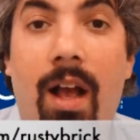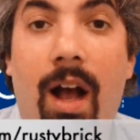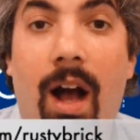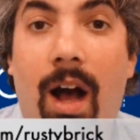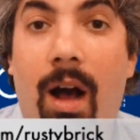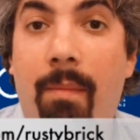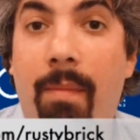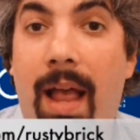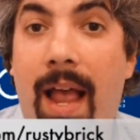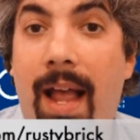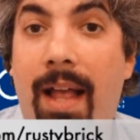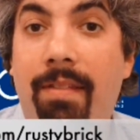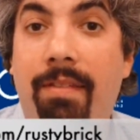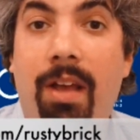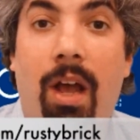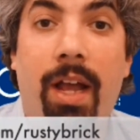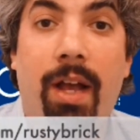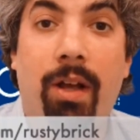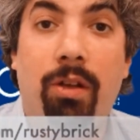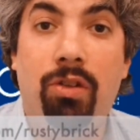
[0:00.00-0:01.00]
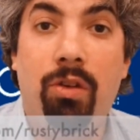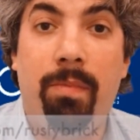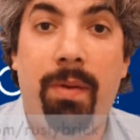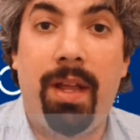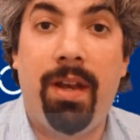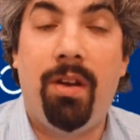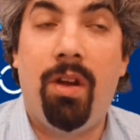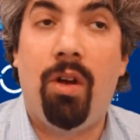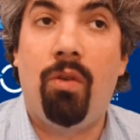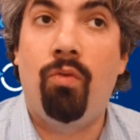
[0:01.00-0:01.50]
And I also
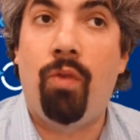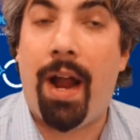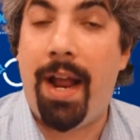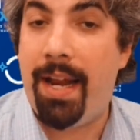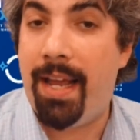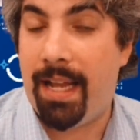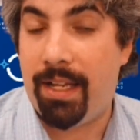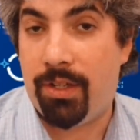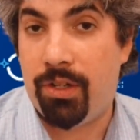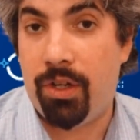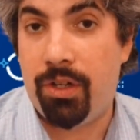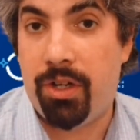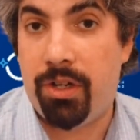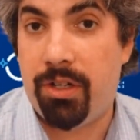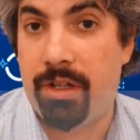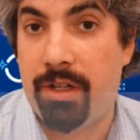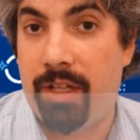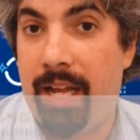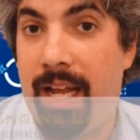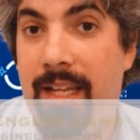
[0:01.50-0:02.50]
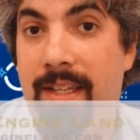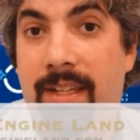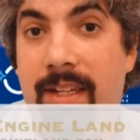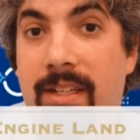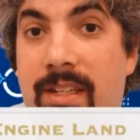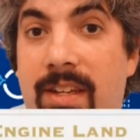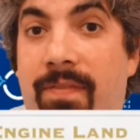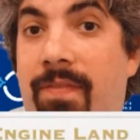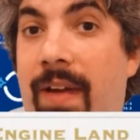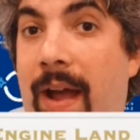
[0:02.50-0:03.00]
been writing at Search Engine Land
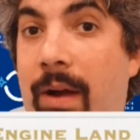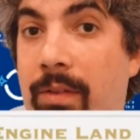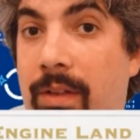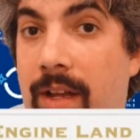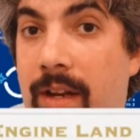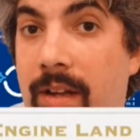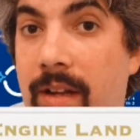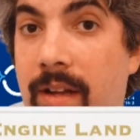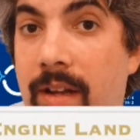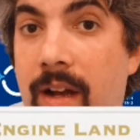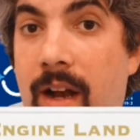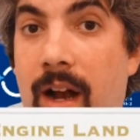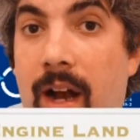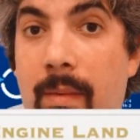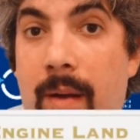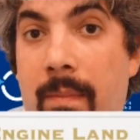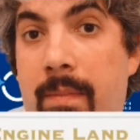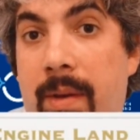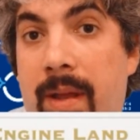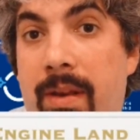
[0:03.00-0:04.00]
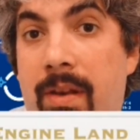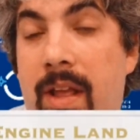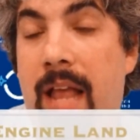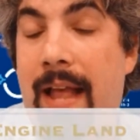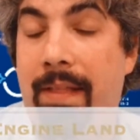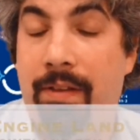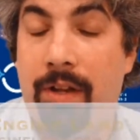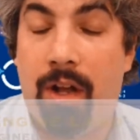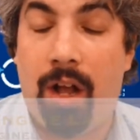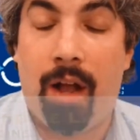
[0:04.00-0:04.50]
since its founding. I've been
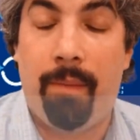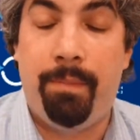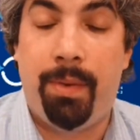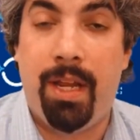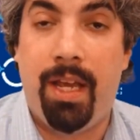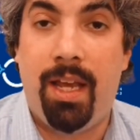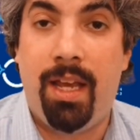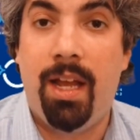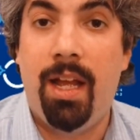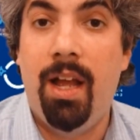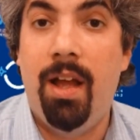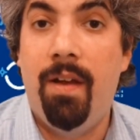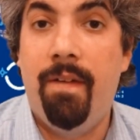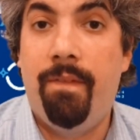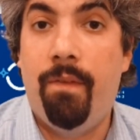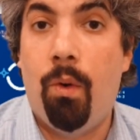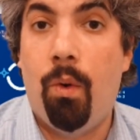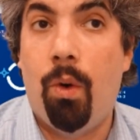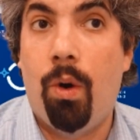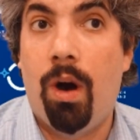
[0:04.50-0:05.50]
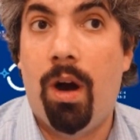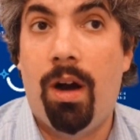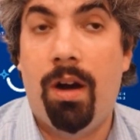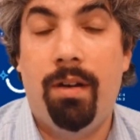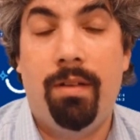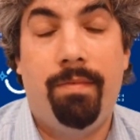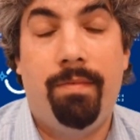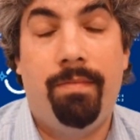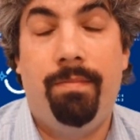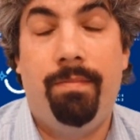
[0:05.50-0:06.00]
at the company
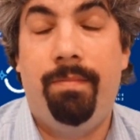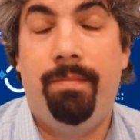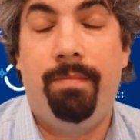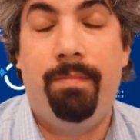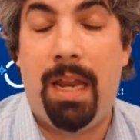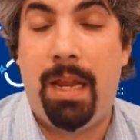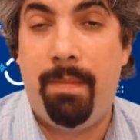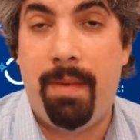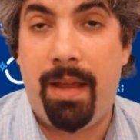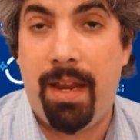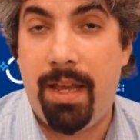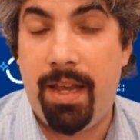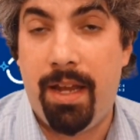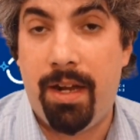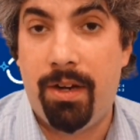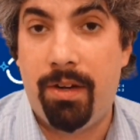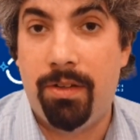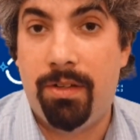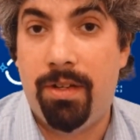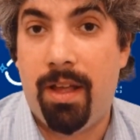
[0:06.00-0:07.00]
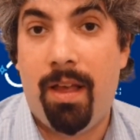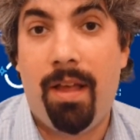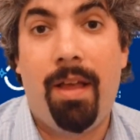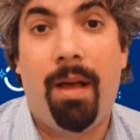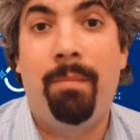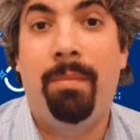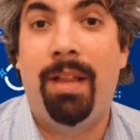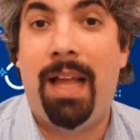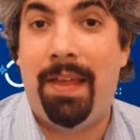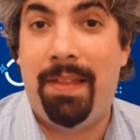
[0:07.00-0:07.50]
for many, many years.
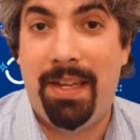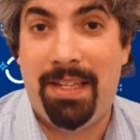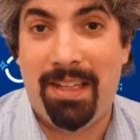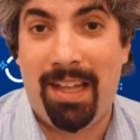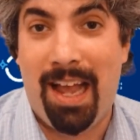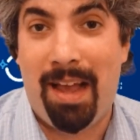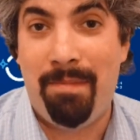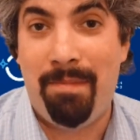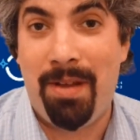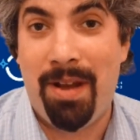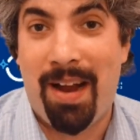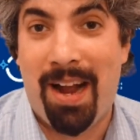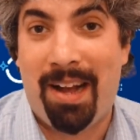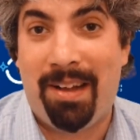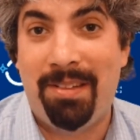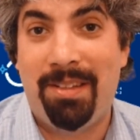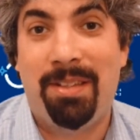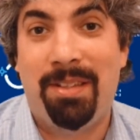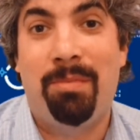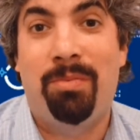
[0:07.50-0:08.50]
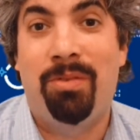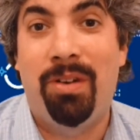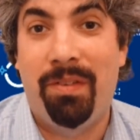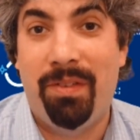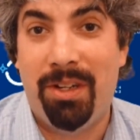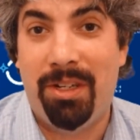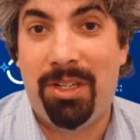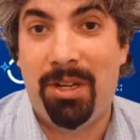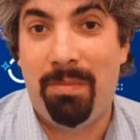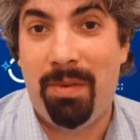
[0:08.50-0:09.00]
I'm glad they still have me around. It's a
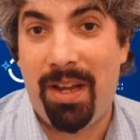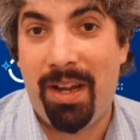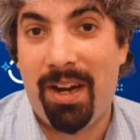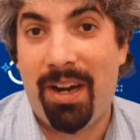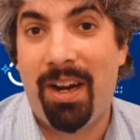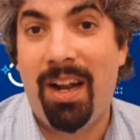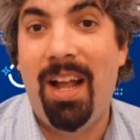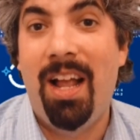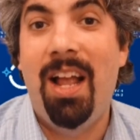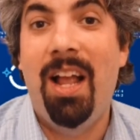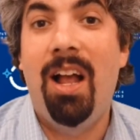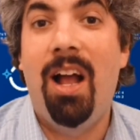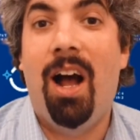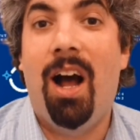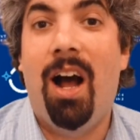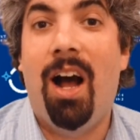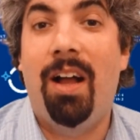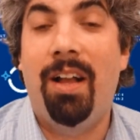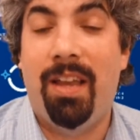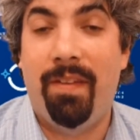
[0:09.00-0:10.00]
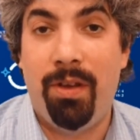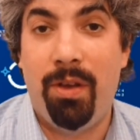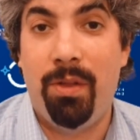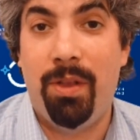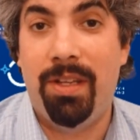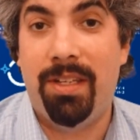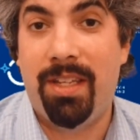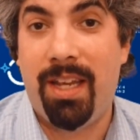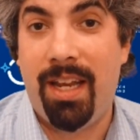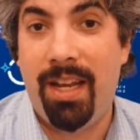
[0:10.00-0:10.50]
privilege to be here giving you
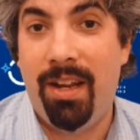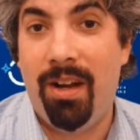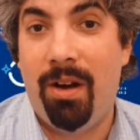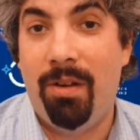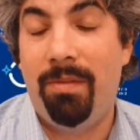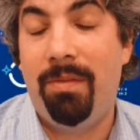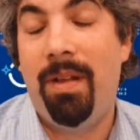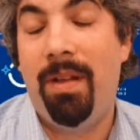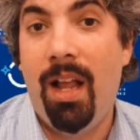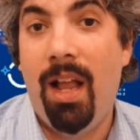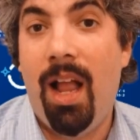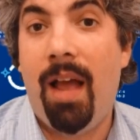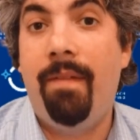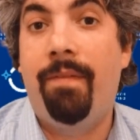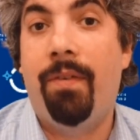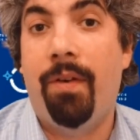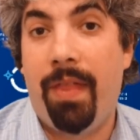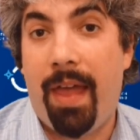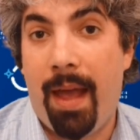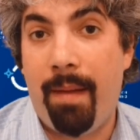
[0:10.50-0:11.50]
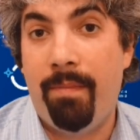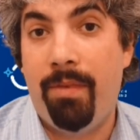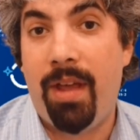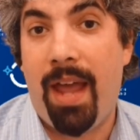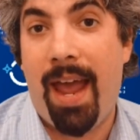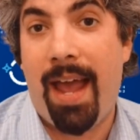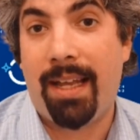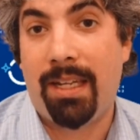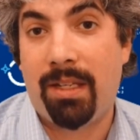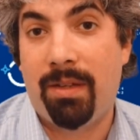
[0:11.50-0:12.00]
this keynote, and for them
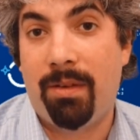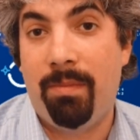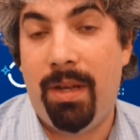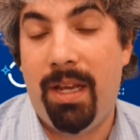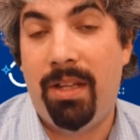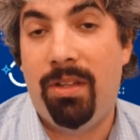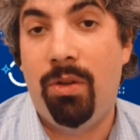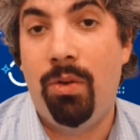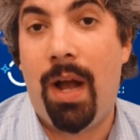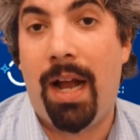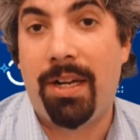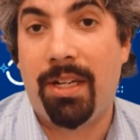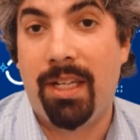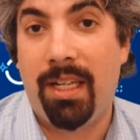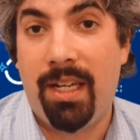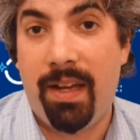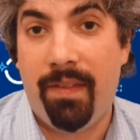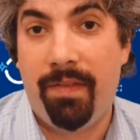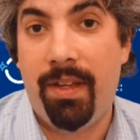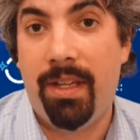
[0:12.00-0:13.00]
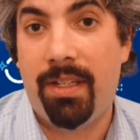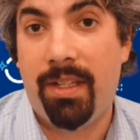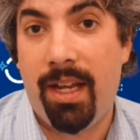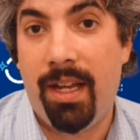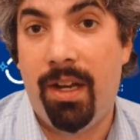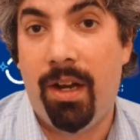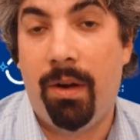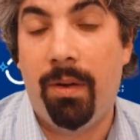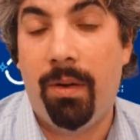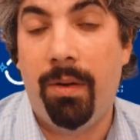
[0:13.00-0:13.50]
to ask me to actually give this
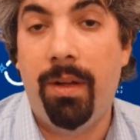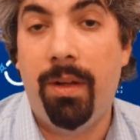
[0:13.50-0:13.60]
keynote.